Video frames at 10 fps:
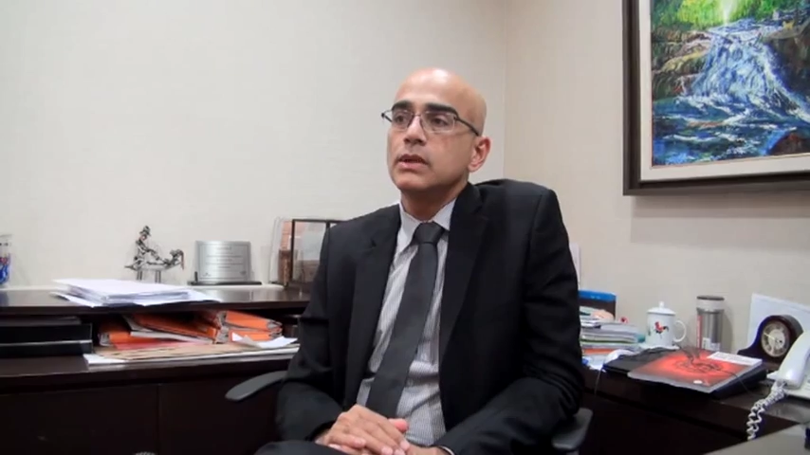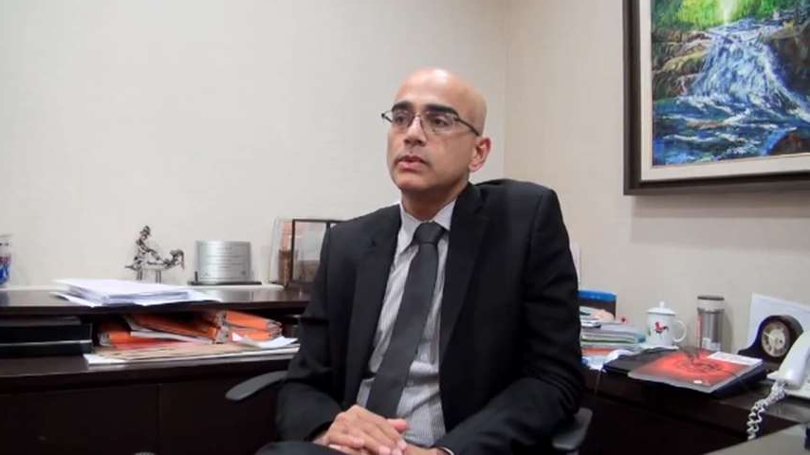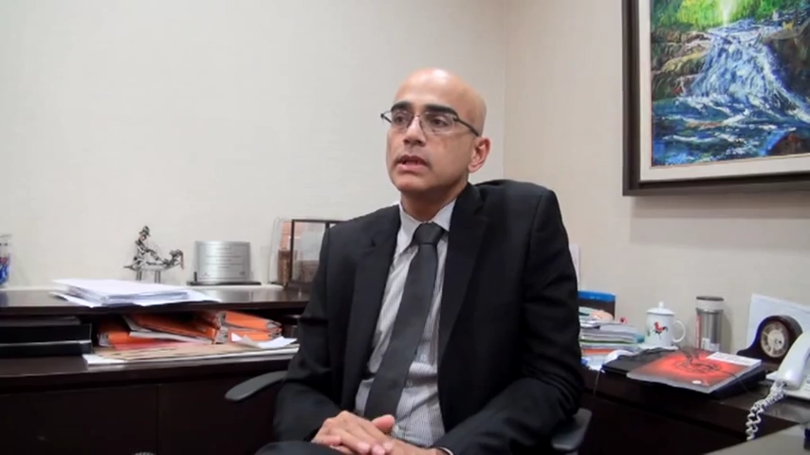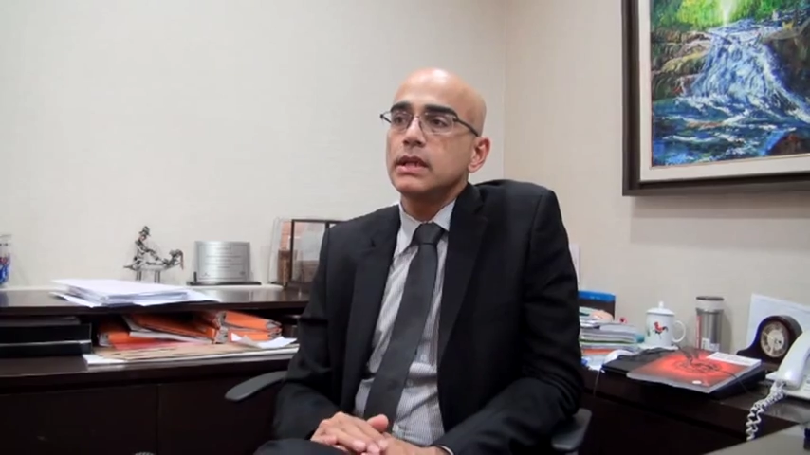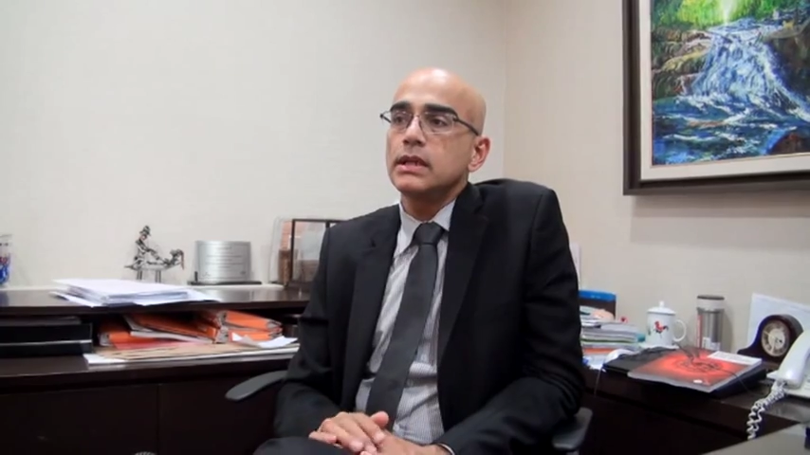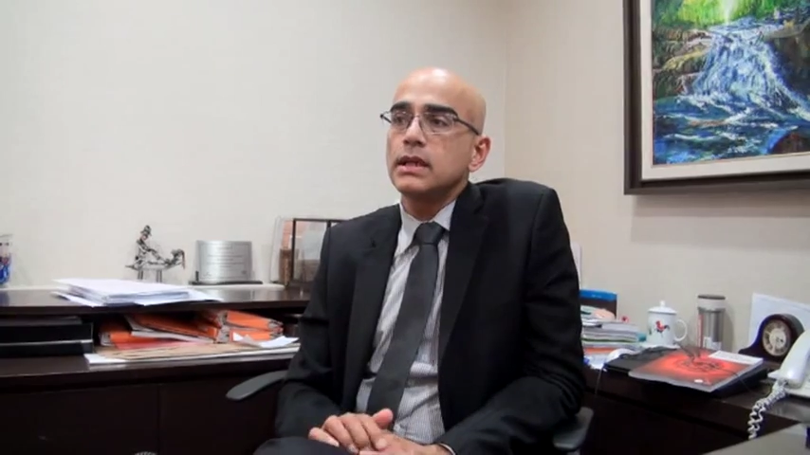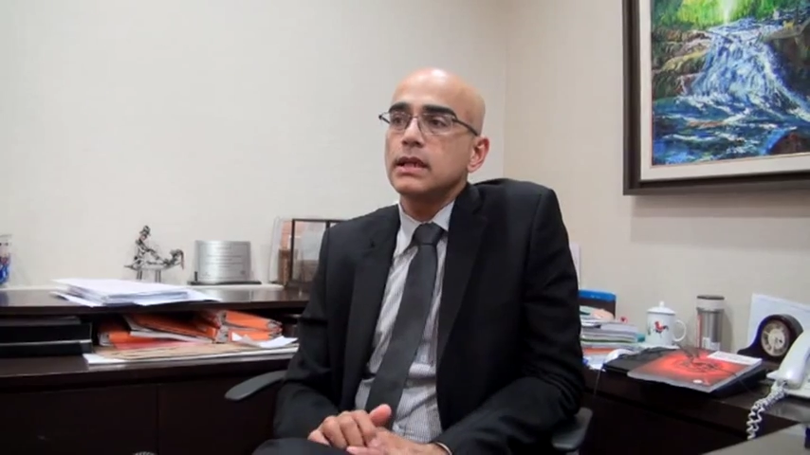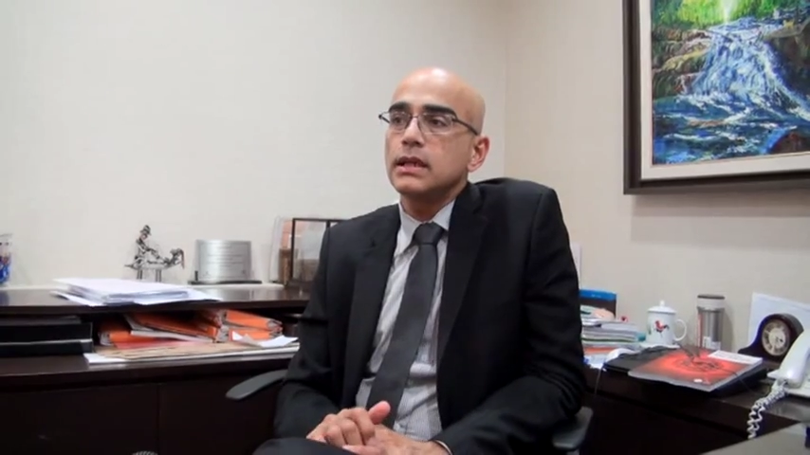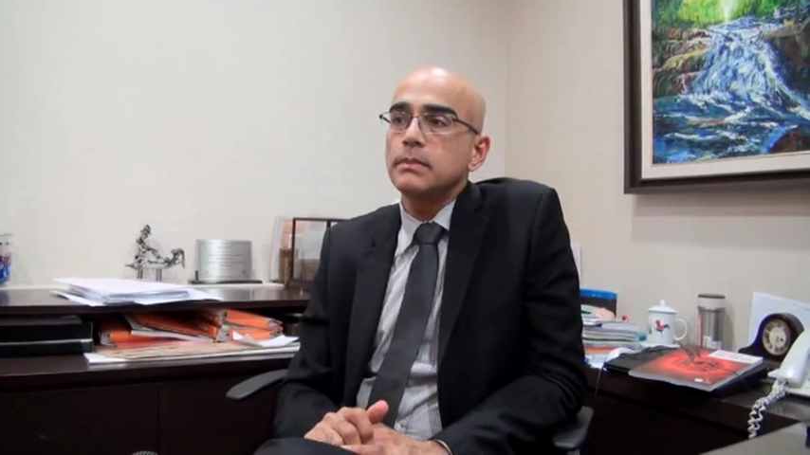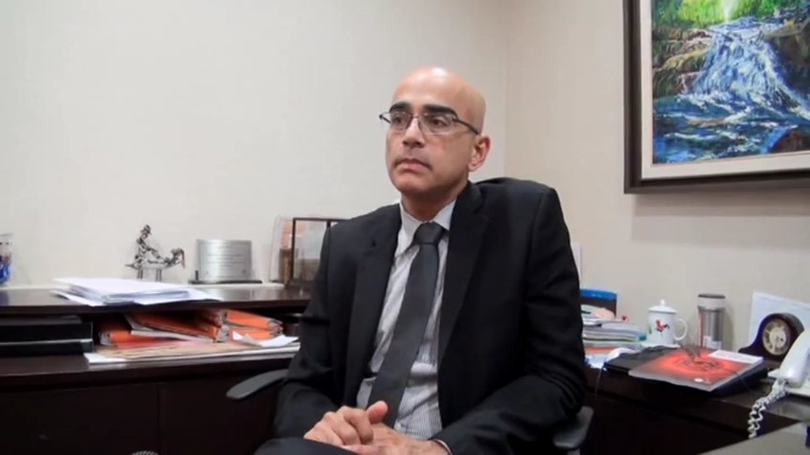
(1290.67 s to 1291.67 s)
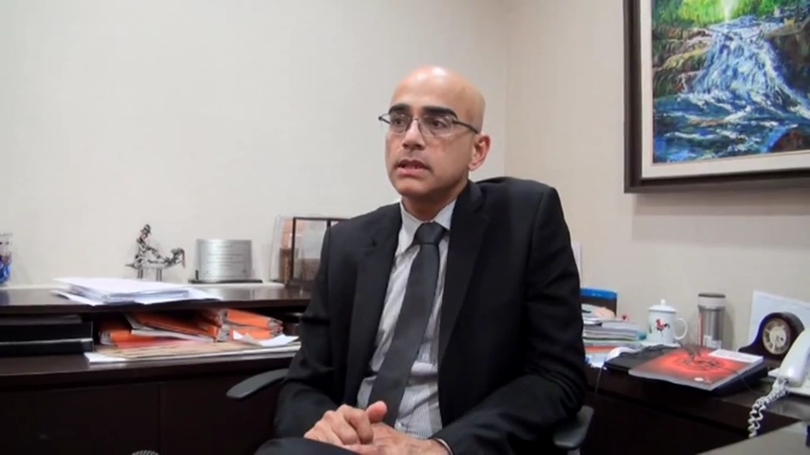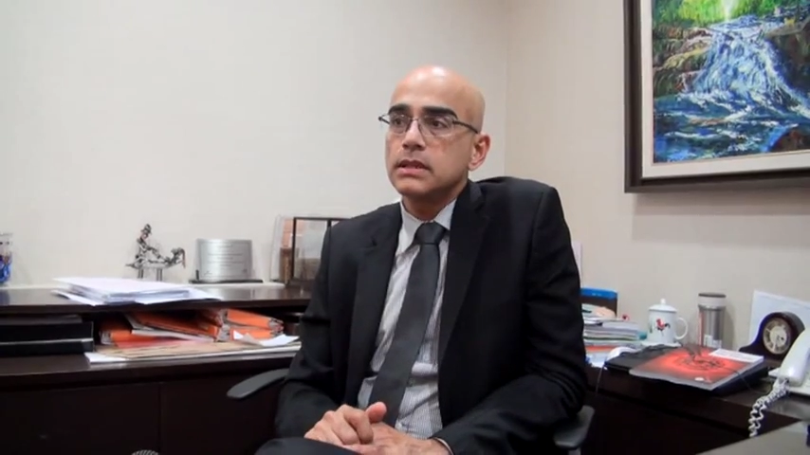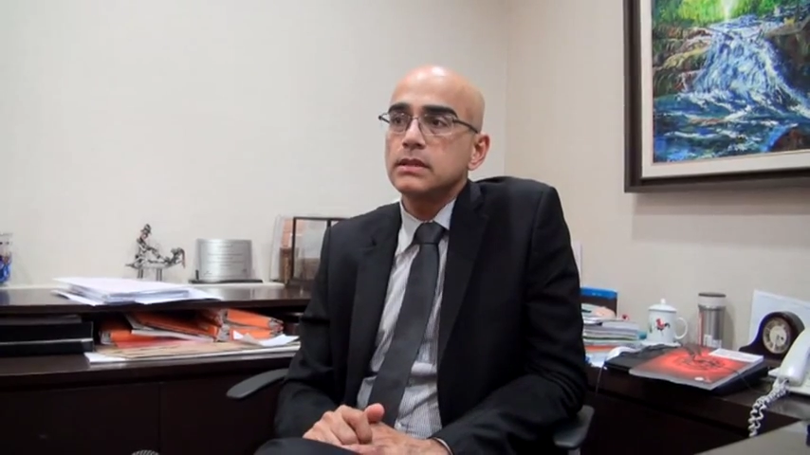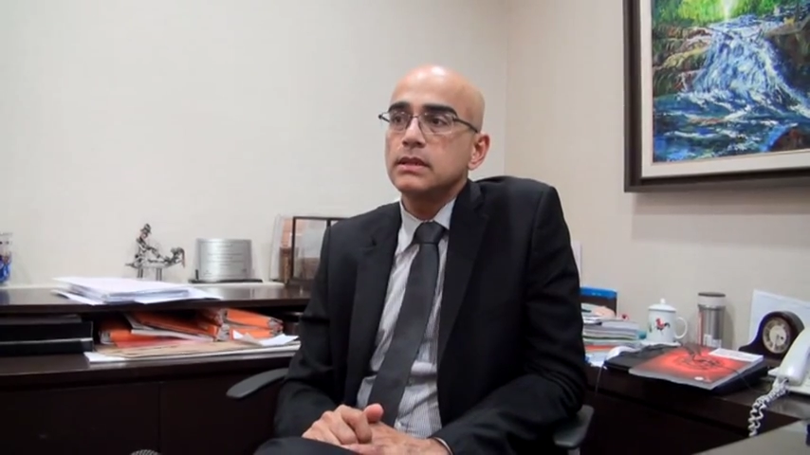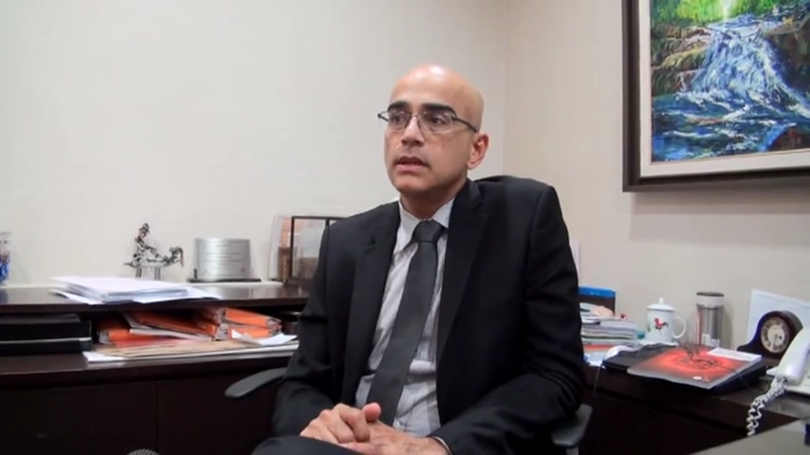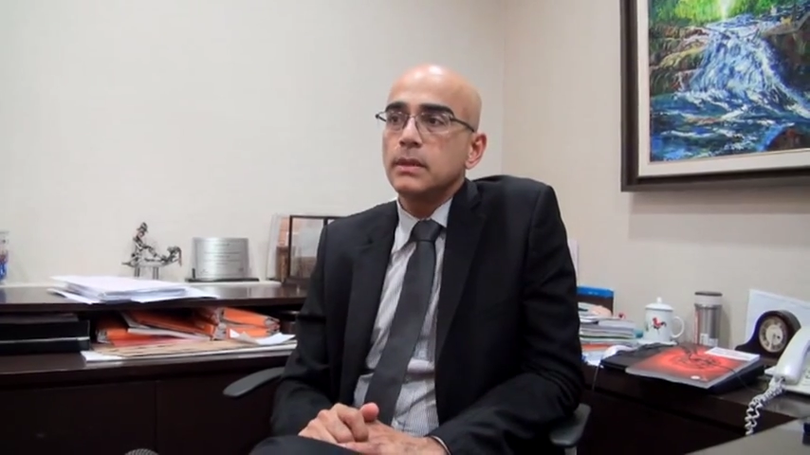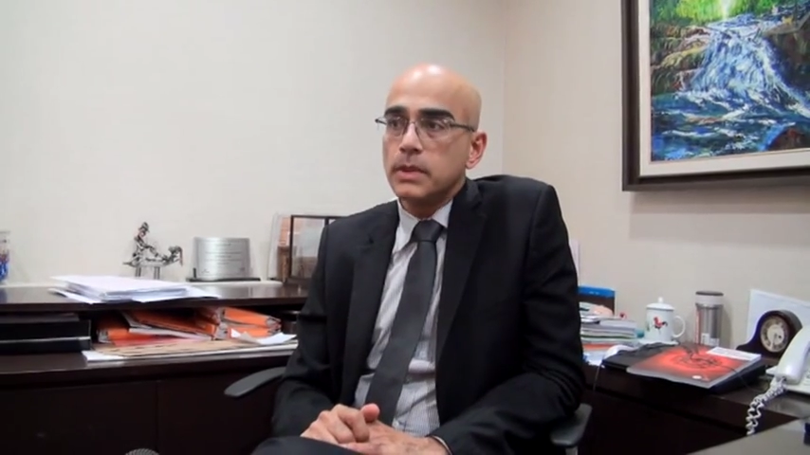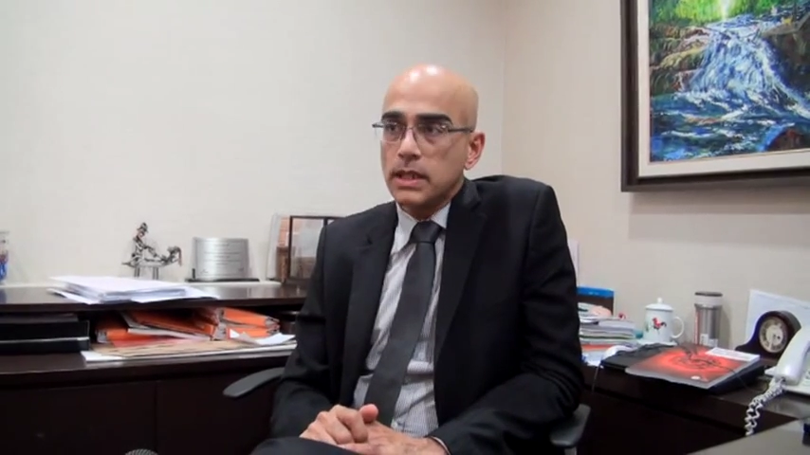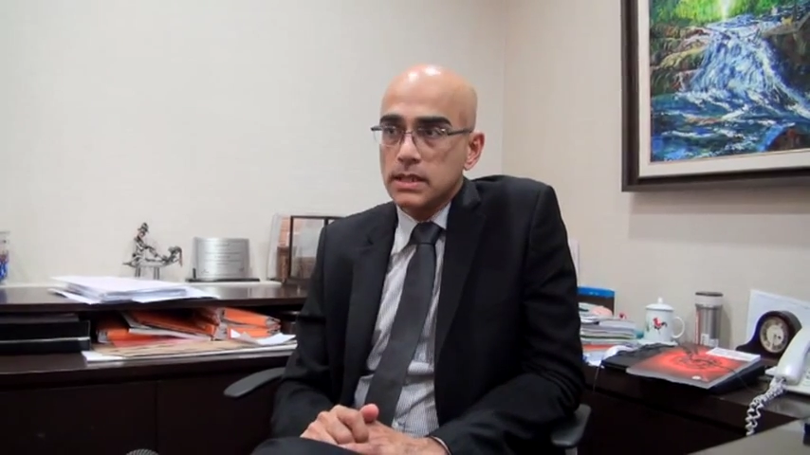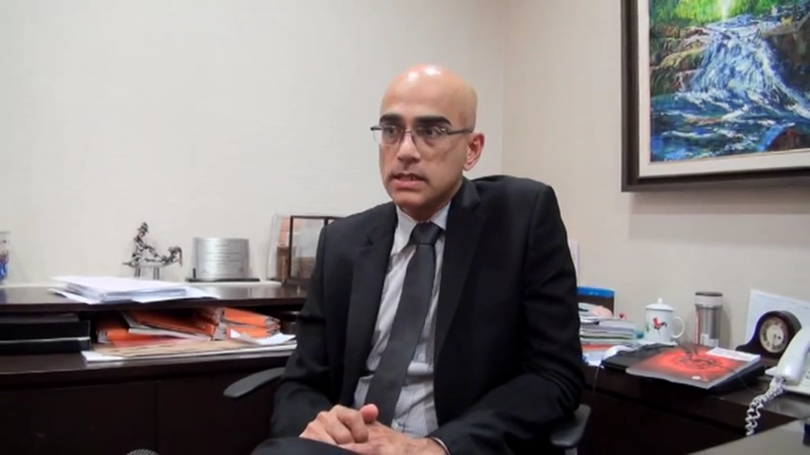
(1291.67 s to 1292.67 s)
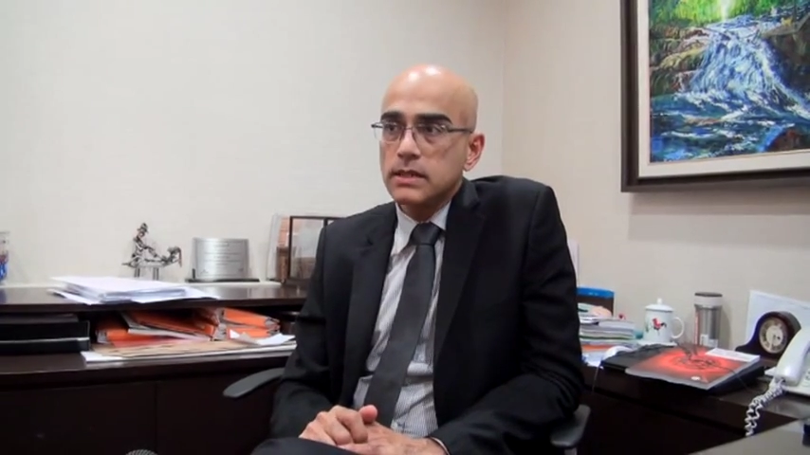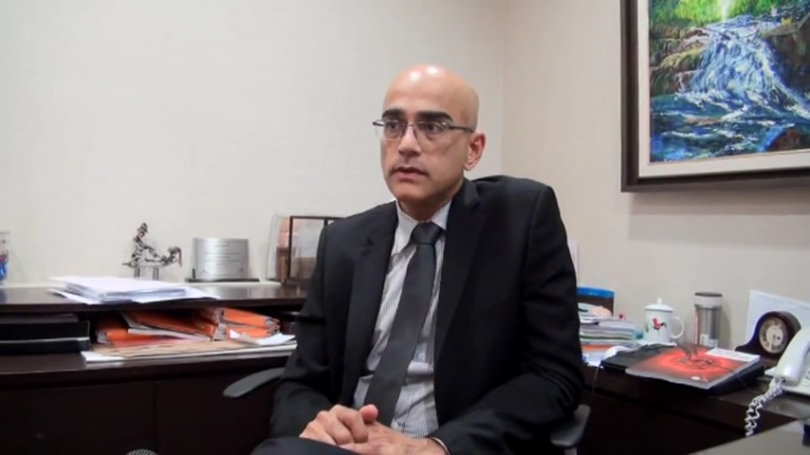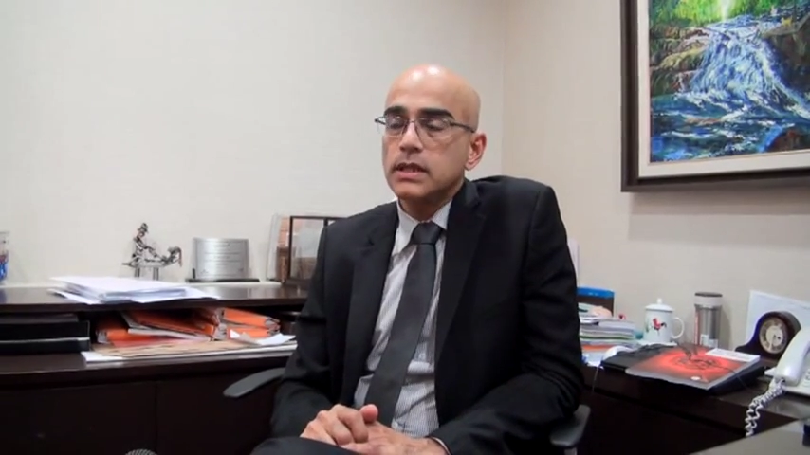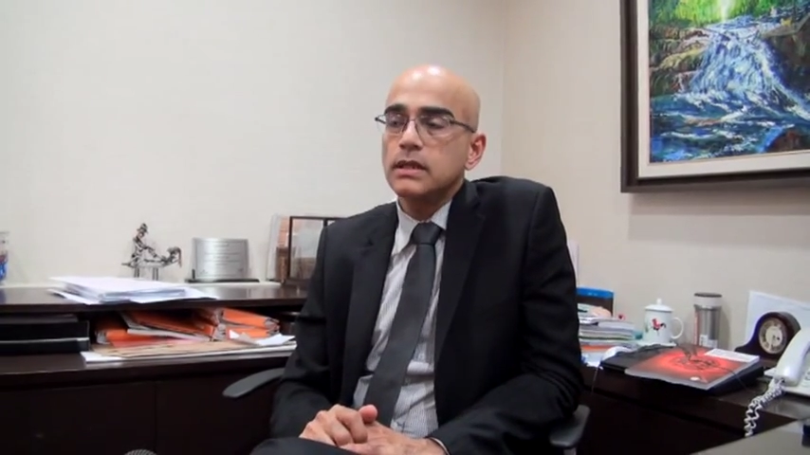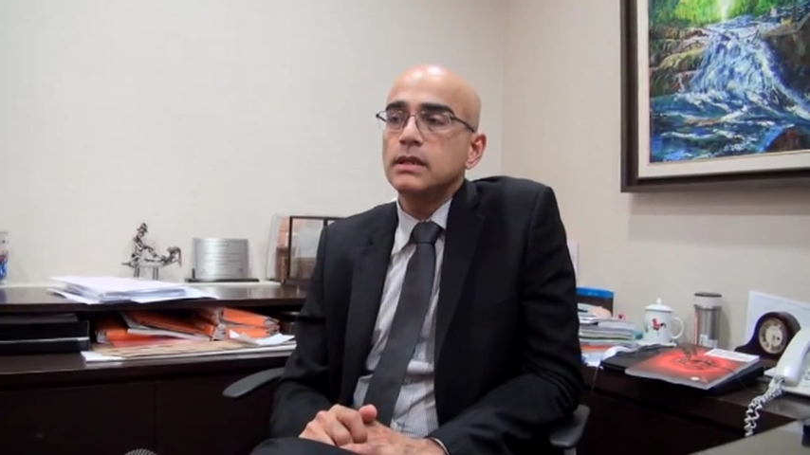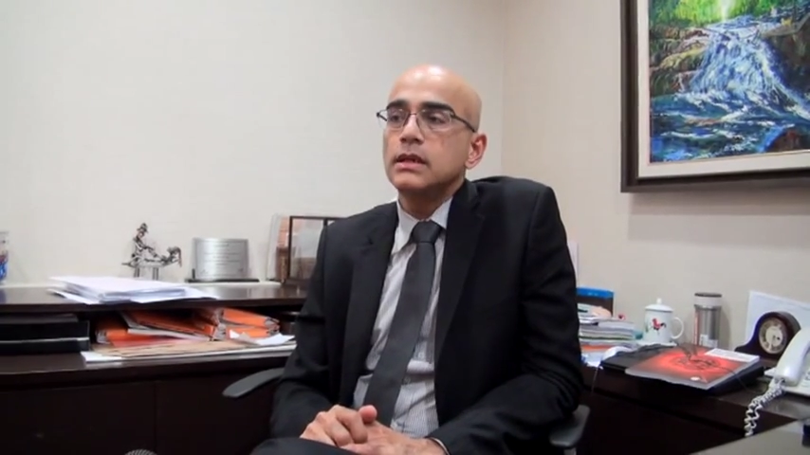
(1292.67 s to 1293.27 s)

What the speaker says: we get a better pregnancy rate.